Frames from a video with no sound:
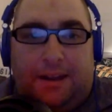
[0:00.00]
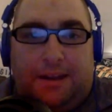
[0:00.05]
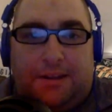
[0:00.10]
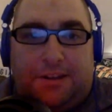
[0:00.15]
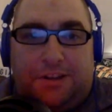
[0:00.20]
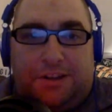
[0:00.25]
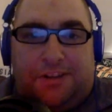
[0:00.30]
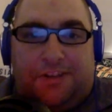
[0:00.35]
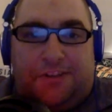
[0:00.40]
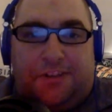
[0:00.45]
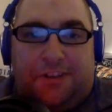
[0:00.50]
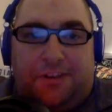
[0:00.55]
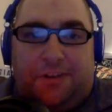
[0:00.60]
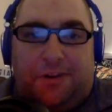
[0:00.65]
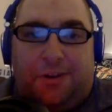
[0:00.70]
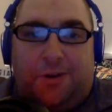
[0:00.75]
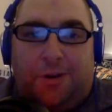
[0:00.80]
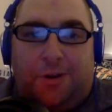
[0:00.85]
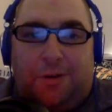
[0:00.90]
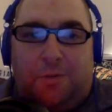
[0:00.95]
Justin
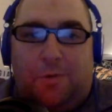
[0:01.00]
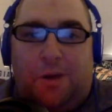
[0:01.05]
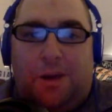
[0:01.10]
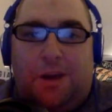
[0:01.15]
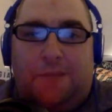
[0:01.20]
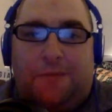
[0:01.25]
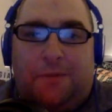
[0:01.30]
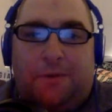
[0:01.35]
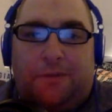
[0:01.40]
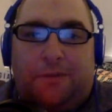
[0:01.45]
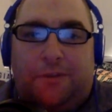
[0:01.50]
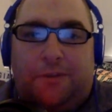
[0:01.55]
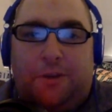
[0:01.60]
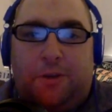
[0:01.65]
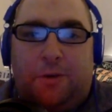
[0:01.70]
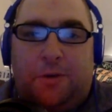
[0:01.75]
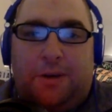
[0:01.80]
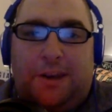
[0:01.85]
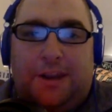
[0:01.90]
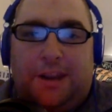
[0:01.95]
Turner 1 for
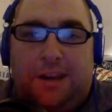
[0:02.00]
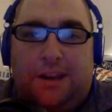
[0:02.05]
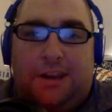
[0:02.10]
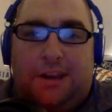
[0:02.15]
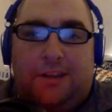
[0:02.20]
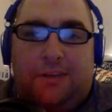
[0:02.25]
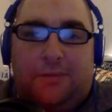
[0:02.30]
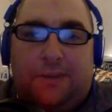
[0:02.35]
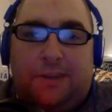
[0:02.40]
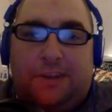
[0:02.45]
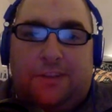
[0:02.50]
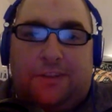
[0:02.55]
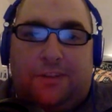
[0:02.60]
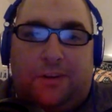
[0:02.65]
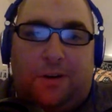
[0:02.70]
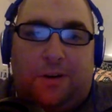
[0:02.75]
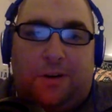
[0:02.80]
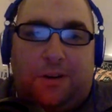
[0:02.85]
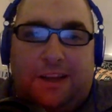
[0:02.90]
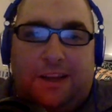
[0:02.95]
2 in his
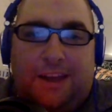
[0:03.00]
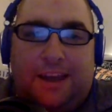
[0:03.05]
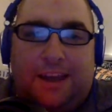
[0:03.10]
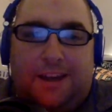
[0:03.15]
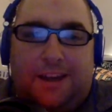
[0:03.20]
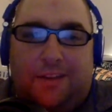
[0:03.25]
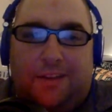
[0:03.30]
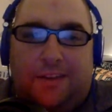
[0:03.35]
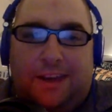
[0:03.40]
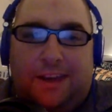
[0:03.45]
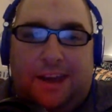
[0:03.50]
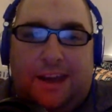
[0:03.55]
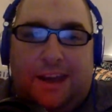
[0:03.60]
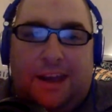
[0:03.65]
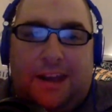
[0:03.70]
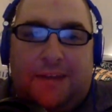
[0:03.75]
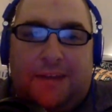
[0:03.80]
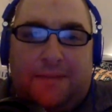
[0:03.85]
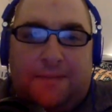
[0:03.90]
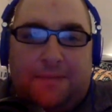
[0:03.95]
return to
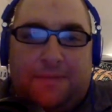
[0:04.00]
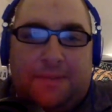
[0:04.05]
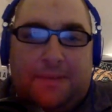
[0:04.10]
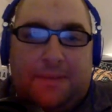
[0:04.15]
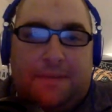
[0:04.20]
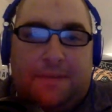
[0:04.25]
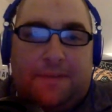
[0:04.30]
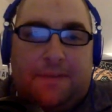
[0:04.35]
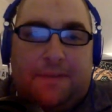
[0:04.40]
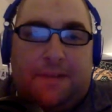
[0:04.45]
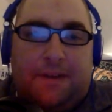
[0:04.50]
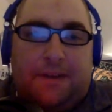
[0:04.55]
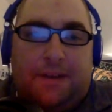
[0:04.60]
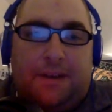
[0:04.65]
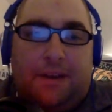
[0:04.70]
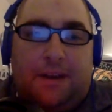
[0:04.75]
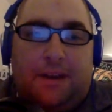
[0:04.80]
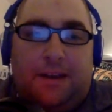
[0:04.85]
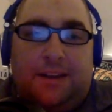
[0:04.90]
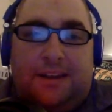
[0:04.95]
LA.
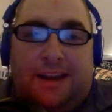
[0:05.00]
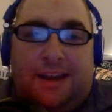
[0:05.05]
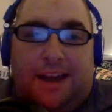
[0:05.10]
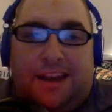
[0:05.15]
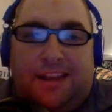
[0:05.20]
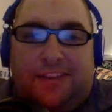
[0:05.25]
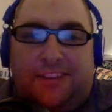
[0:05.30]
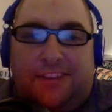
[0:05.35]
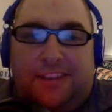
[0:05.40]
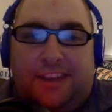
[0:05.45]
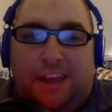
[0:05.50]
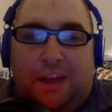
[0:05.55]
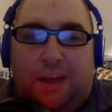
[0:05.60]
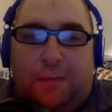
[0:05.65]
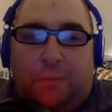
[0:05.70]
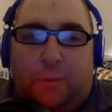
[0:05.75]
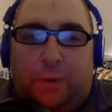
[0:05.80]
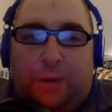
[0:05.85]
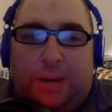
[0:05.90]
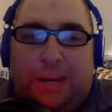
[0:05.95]

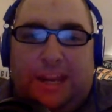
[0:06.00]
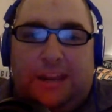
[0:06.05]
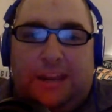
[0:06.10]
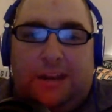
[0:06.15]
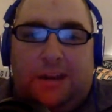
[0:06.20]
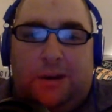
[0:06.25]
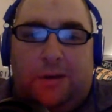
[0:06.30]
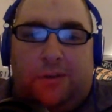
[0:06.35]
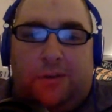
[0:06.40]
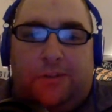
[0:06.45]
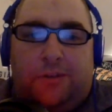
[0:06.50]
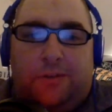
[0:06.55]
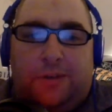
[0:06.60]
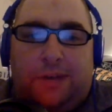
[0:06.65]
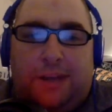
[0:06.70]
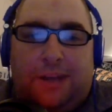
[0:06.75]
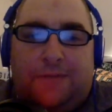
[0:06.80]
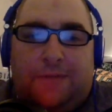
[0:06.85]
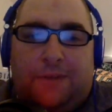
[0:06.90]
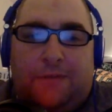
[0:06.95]
Yasiel Puig goes
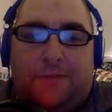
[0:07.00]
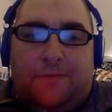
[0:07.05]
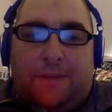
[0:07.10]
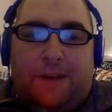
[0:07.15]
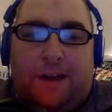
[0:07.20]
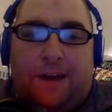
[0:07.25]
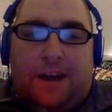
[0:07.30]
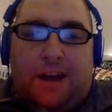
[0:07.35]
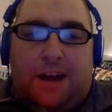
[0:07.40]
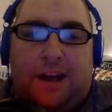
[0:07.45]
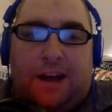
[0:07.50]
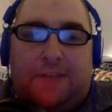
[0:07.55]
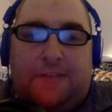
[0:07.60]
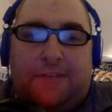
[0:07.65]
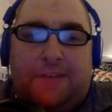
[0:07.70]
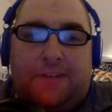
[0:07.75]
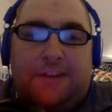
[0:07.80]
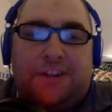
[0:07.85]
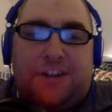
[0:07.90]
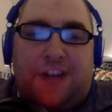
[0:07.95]
3 for 5.
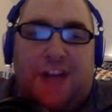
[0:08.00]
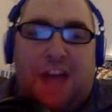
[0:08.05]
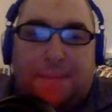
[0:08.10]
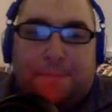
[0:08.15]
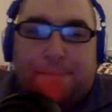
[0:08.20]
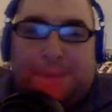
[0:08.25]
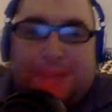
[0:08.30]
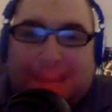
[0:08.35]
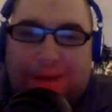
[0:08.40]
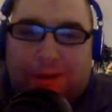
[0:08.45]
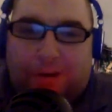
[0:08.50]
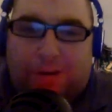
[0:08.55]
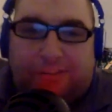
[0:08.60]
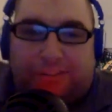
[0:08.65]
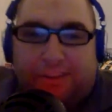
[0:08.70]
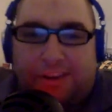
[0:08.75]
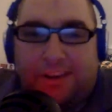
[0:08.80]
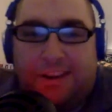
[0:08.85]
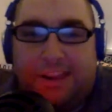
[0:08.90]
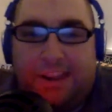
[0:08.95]
Jock
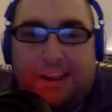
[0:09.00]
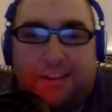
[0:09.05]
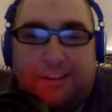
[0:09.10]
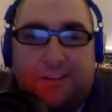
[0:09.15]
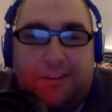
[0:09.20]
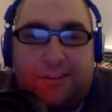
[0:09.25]
Peterson hits